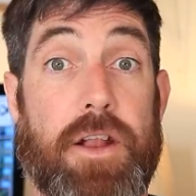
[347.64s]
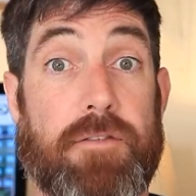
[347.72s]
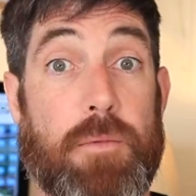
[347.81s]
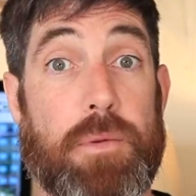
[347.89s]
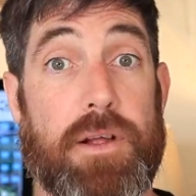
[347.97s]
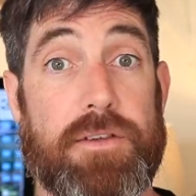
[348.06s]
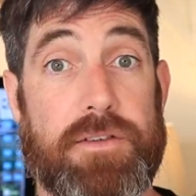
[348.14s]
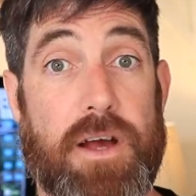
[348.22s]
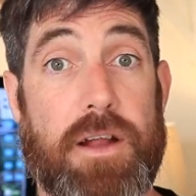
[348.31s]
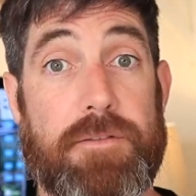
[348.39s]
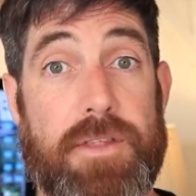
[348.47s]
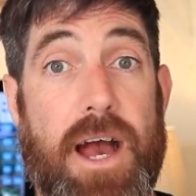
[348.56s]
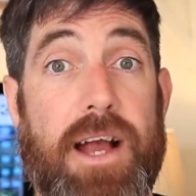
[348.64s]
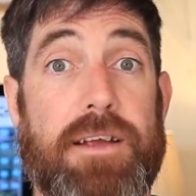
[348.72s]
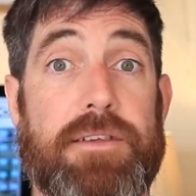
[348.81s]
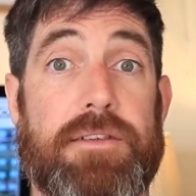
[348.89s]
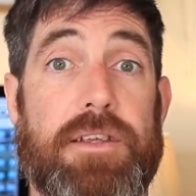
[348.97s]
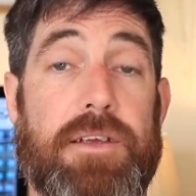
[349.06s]
another plus side of that
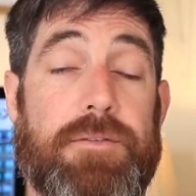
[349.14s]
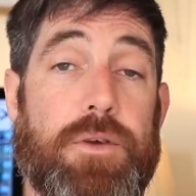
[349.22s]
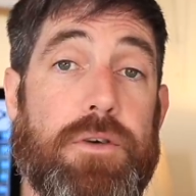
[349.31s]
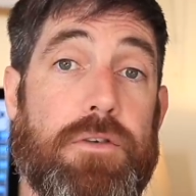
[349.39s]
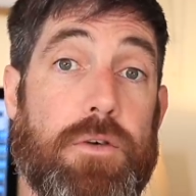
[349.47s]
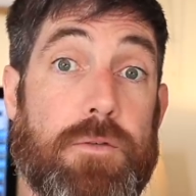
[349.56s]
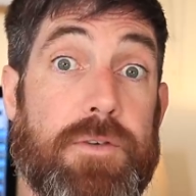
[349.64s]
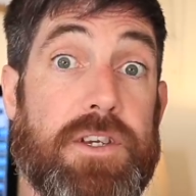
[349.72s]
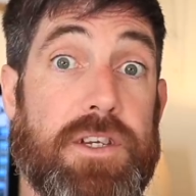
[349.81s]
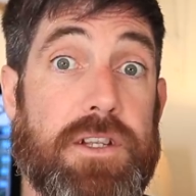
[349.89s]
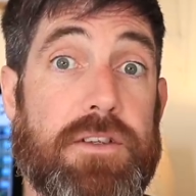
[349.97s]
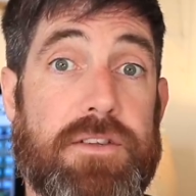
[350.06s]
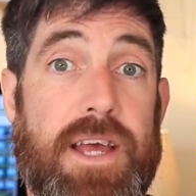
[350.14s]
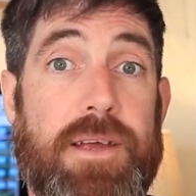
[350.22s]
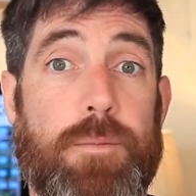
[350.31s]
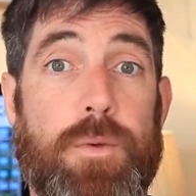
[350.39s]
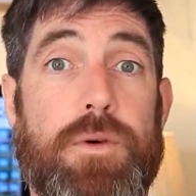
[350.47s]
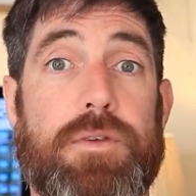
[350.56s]
is, if you're all fishing the
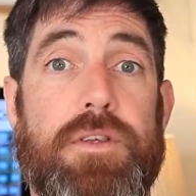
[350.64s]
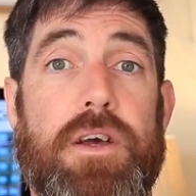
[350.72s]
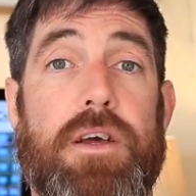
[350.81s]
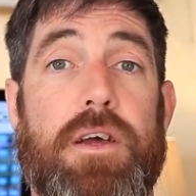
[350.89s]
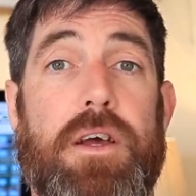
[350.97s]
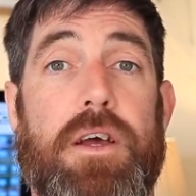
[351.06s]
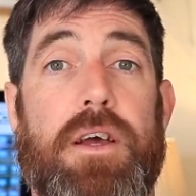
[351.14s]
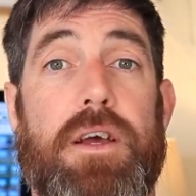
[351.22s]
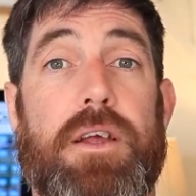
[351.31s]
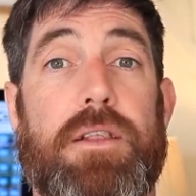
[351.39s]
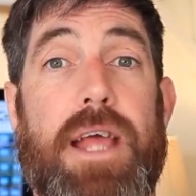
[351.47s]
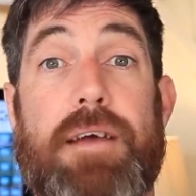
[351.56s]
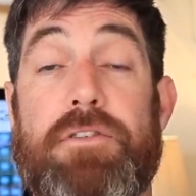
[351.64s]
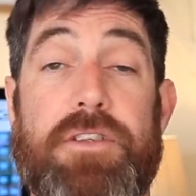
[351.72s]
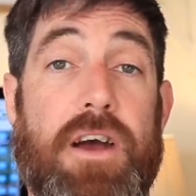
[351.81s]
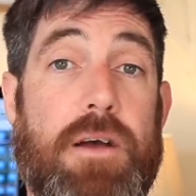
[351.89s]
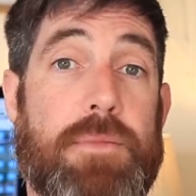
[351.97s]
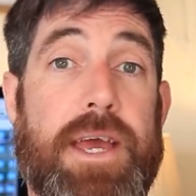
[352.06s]
same water, every
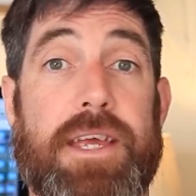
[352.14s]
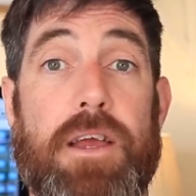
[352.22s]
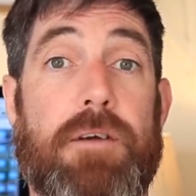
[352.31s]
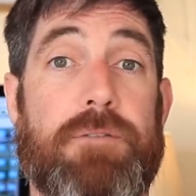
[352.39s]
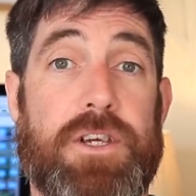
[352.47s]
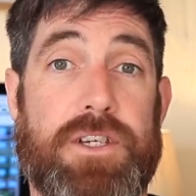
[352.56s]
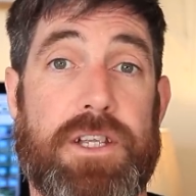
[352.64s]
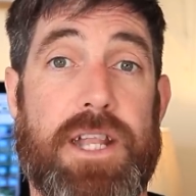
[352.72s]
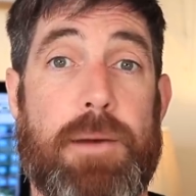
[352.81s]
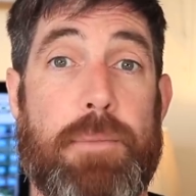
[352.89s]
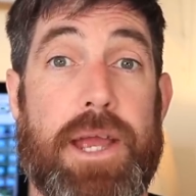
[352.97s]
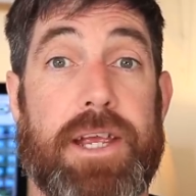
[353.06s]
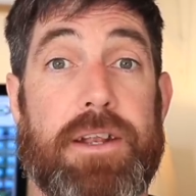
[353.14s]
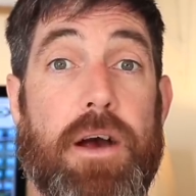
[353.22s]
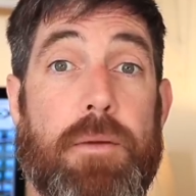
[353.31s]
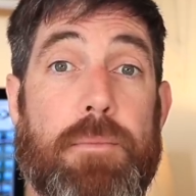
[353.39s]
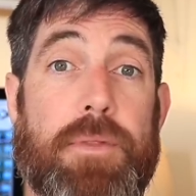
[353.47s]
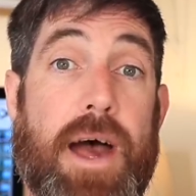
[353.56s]
time they go fishing, they're baiting
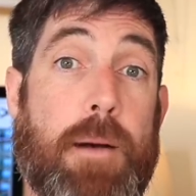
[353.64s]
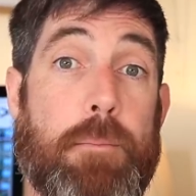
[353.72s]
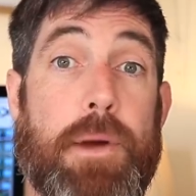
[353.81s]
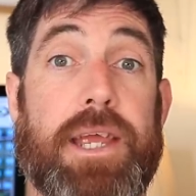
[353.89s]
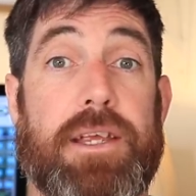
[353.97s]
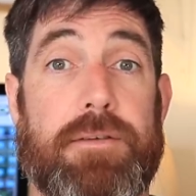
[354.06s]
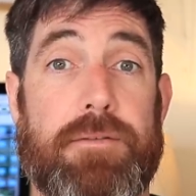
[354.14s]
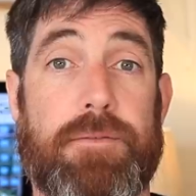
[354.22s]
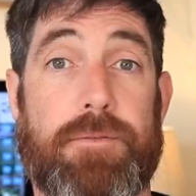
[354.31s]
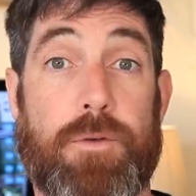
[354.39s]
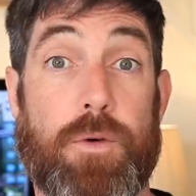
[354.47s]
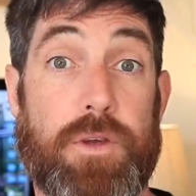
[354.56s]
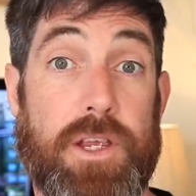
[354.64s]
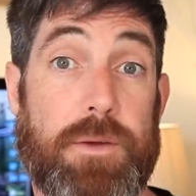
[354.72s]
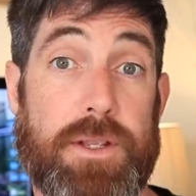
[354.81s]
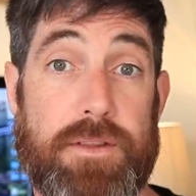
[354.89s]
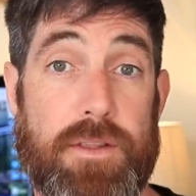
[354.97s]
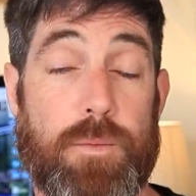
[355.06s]
up that bait for you
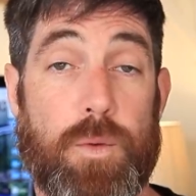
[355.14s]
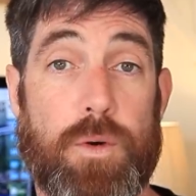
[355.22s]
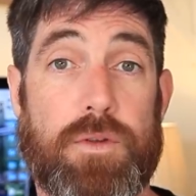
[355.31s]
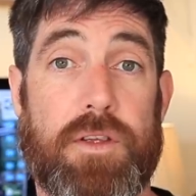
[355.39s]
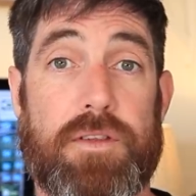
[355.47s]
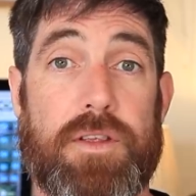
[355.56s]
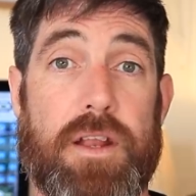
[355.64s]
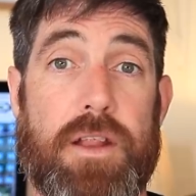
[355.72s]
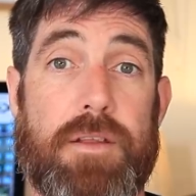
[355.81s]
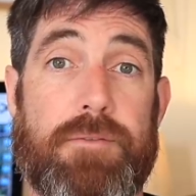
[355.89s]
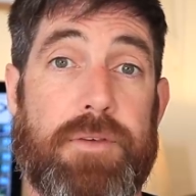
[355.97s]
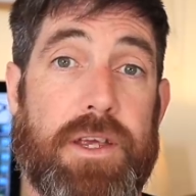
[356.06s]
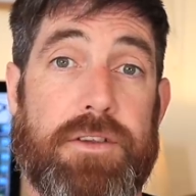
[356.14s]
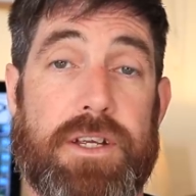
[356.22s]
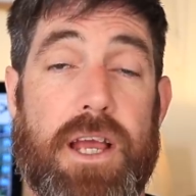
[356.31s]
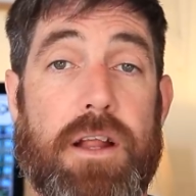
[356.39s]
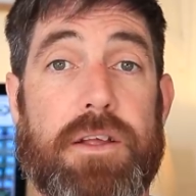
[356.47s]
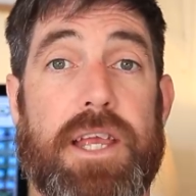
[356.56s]
into the water, so that the fish are
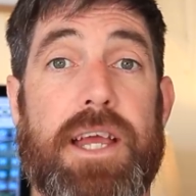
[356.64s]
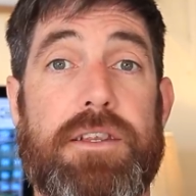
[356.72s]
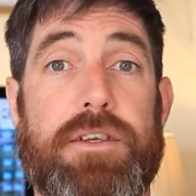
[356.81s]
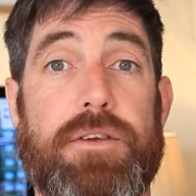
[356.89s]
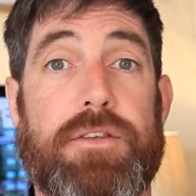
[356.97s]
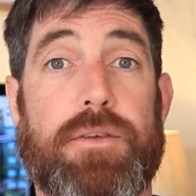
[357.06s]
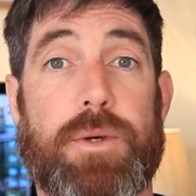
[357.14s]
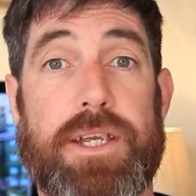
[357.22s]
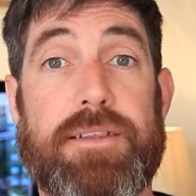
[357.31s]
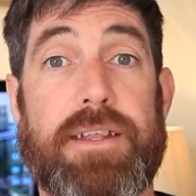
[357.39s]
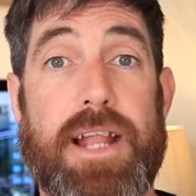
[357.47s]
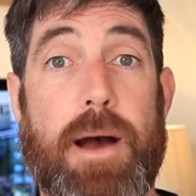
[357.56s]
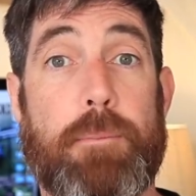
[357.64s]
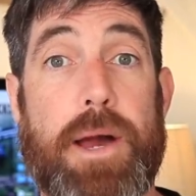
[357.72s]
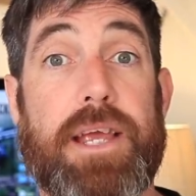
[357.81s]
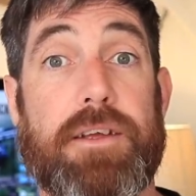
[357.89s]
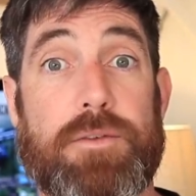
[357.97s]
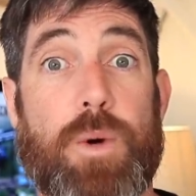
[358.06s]
kind of getting used to eating that
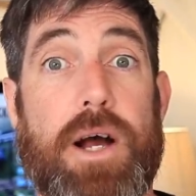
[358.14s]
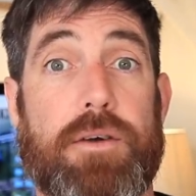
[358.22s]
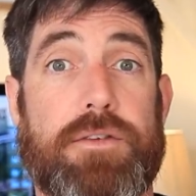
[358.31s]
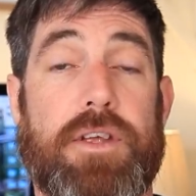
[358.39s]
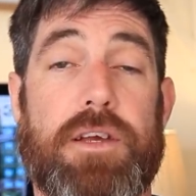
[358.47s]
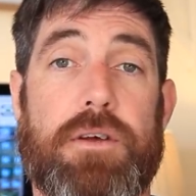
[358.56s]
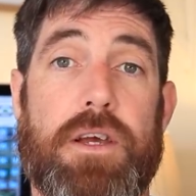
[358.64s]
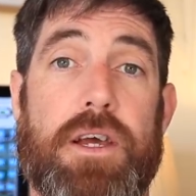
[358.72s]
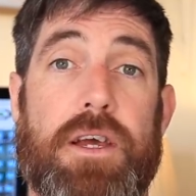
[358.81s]
bait as well. So